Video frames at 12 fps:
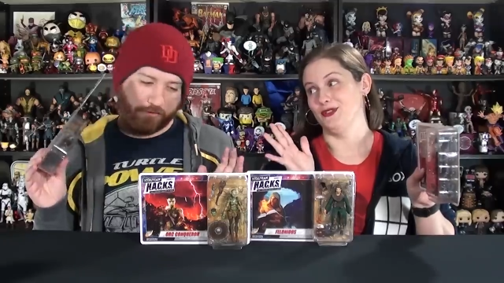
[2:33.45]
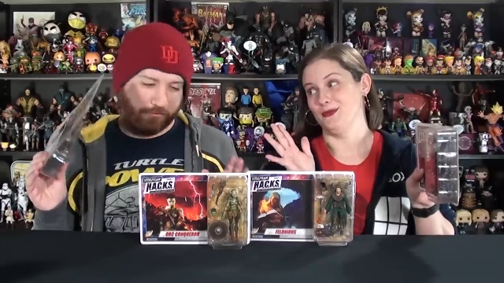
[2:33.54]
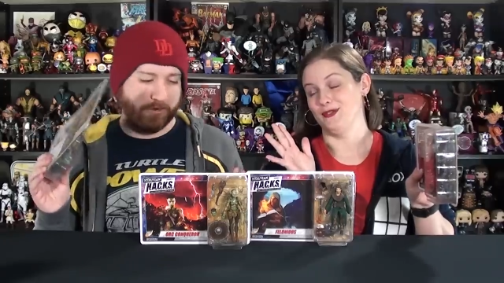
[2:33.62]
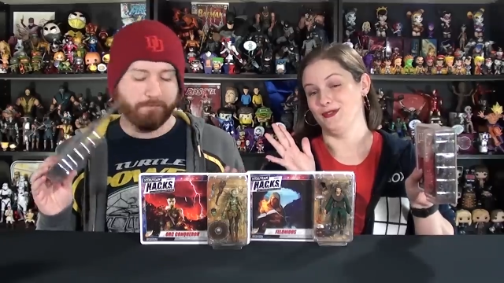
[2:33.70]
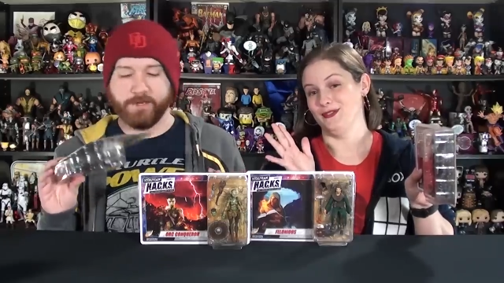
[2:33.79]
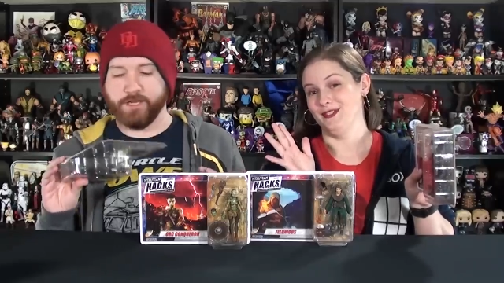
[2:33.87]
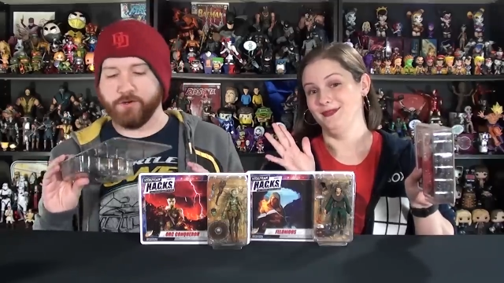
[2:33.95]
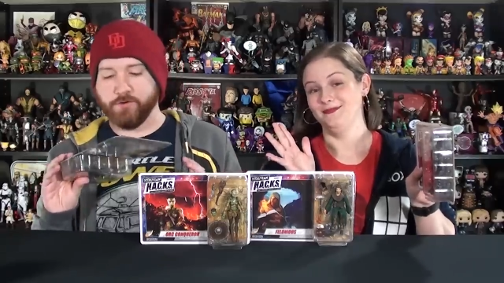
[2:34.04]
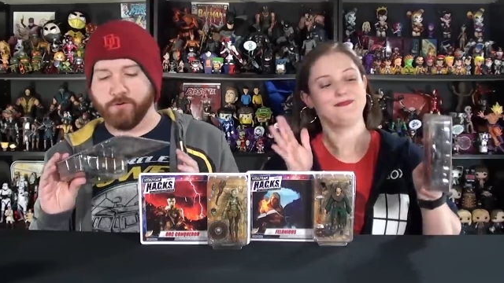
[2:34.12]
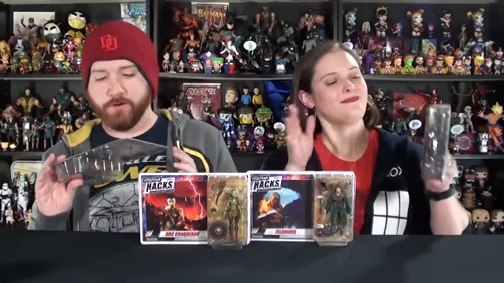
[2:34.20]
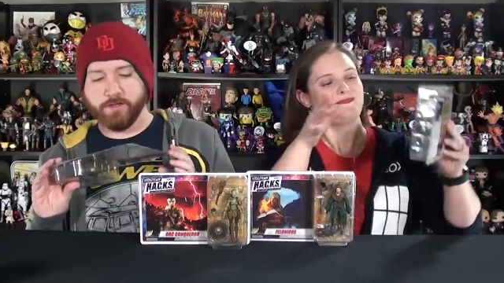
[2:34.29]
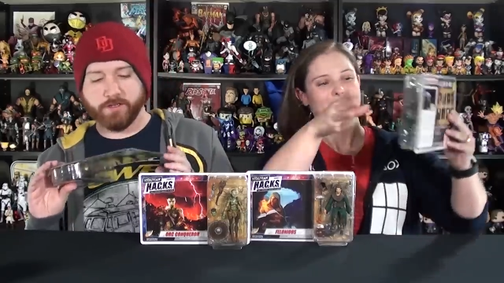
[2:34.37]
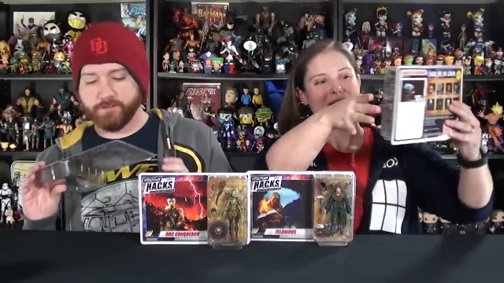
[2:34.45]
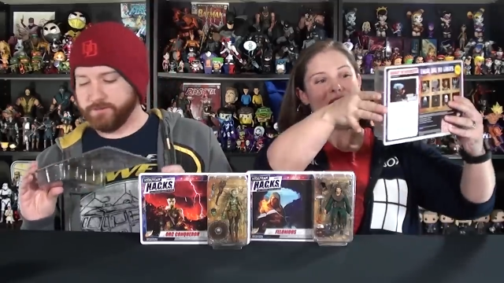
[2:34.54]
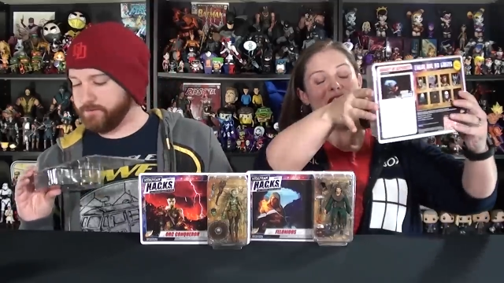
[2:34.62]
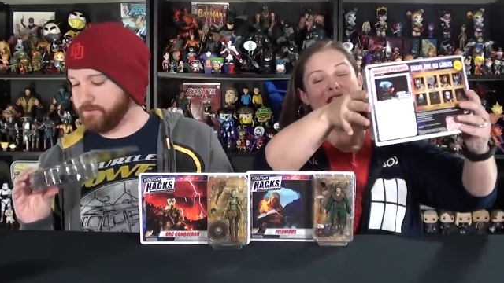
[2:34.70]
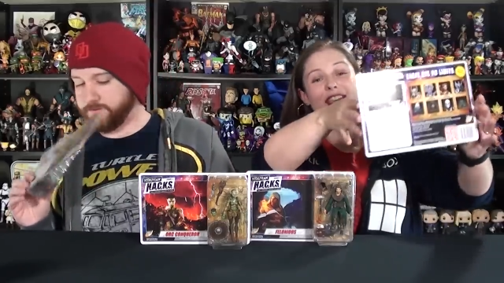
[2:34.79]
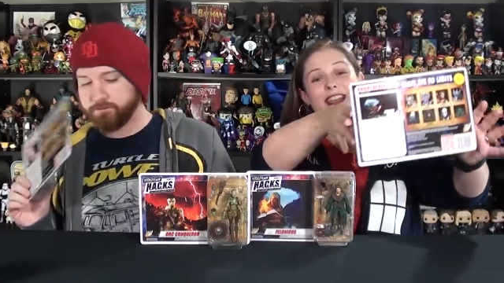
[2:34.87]
Speaker 1: extremely super cool.
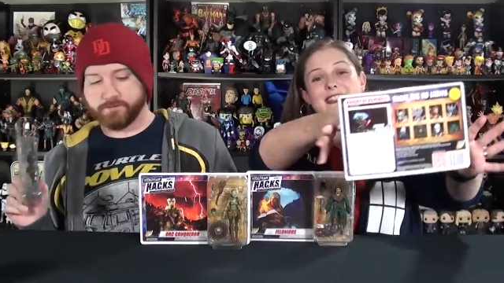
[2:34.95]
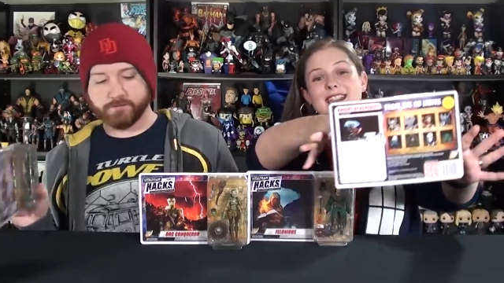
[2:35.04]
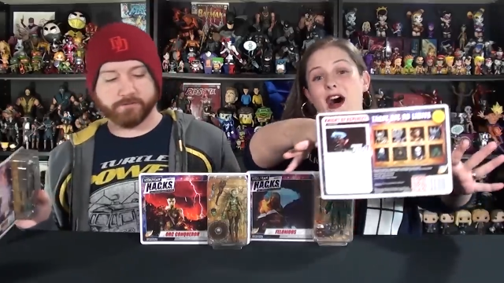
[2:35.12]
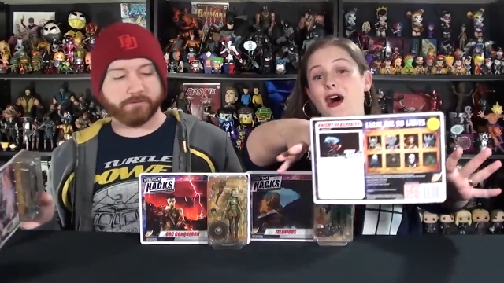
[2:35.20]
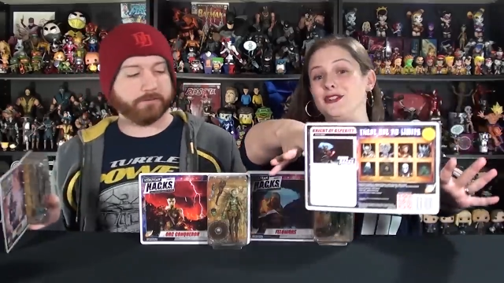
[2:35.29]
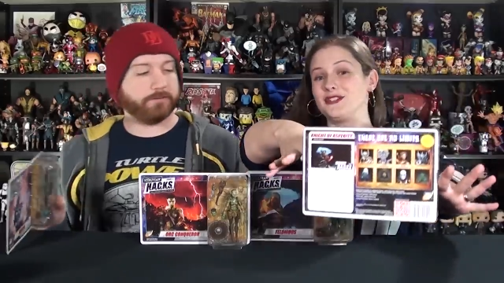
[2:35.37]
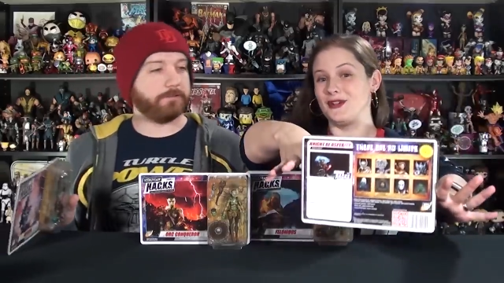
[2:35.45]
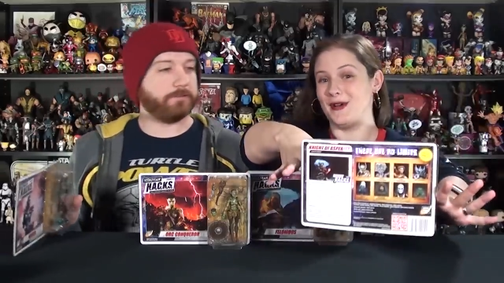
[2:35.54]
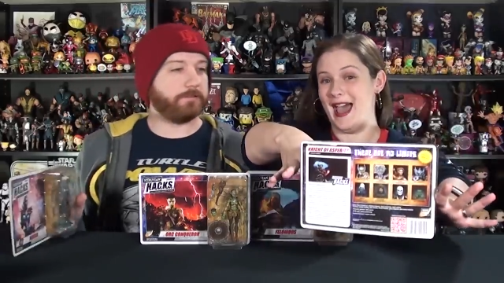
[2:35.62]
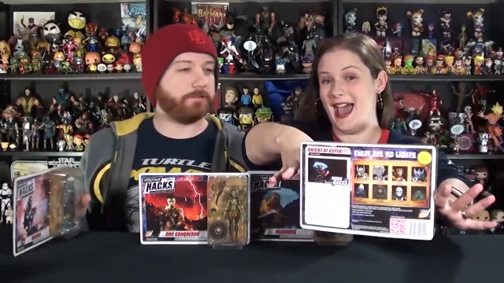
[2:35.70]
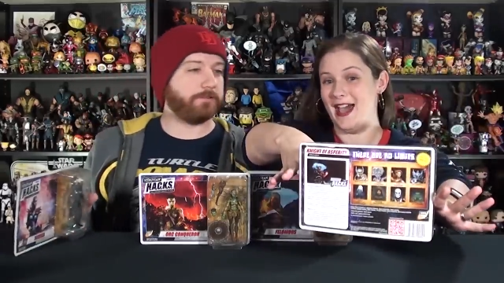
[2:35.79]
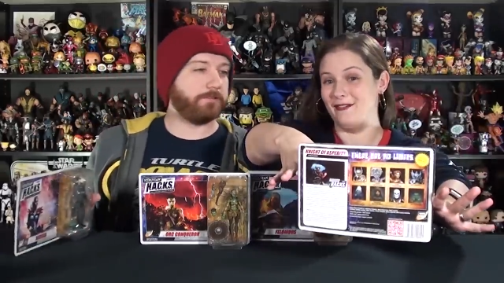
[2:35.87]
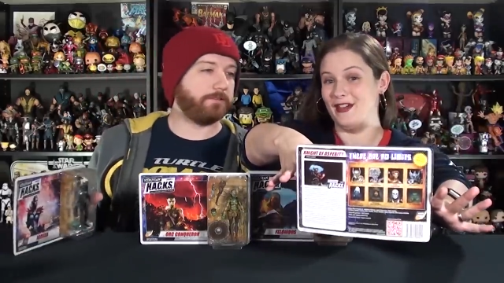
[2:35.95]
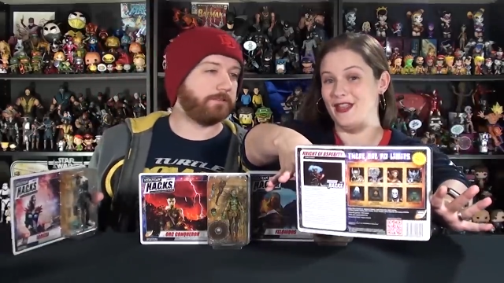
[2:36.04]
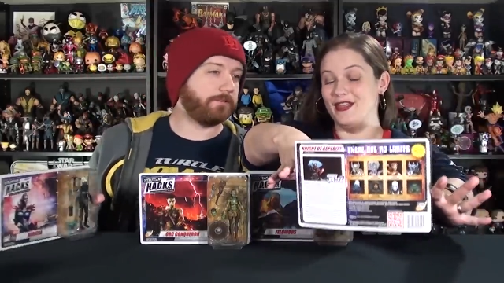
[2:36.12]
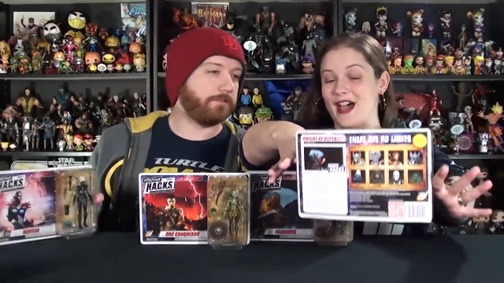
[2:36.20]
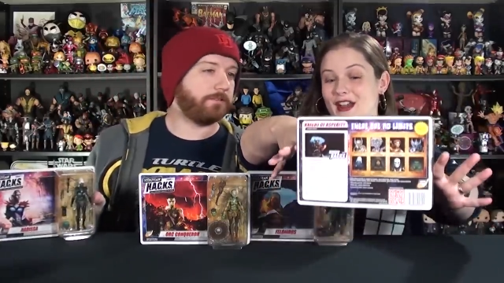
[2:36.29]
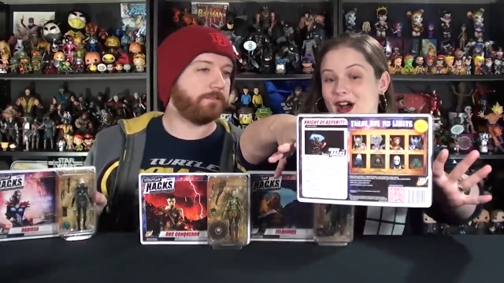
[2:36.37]
cool. These also have
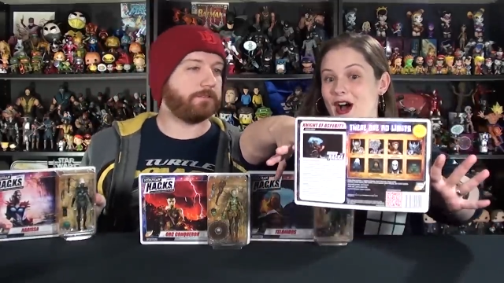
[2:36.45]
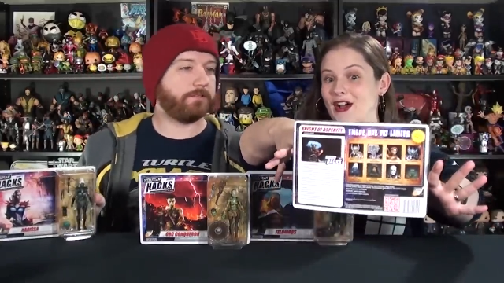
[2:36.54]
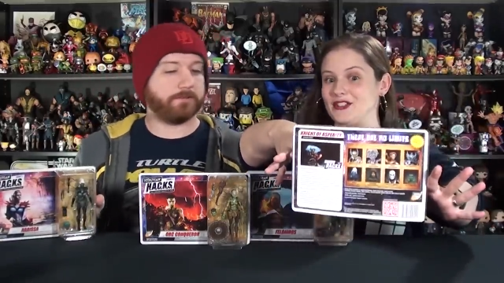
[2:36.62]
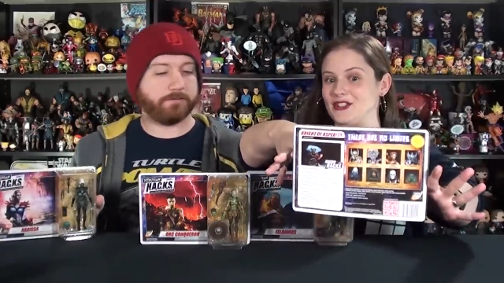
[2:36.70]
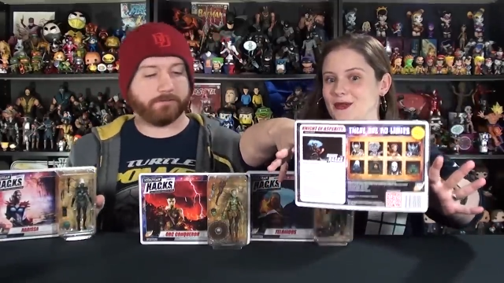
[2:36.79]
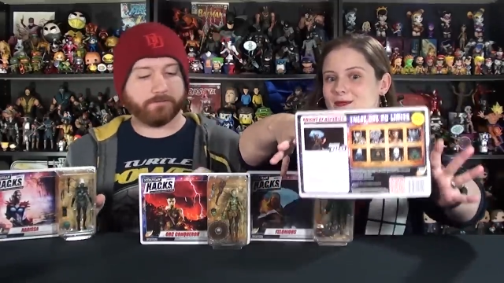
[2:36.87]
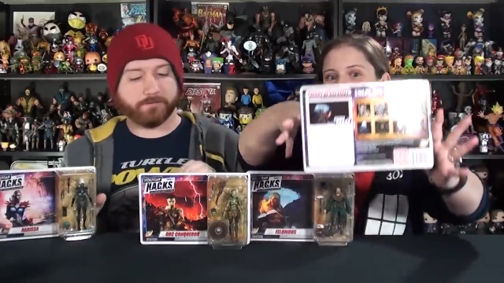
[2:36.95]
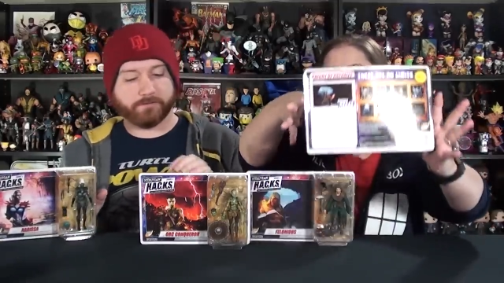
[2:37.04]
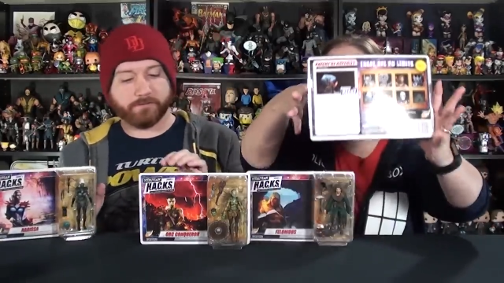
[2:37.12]
that awesome,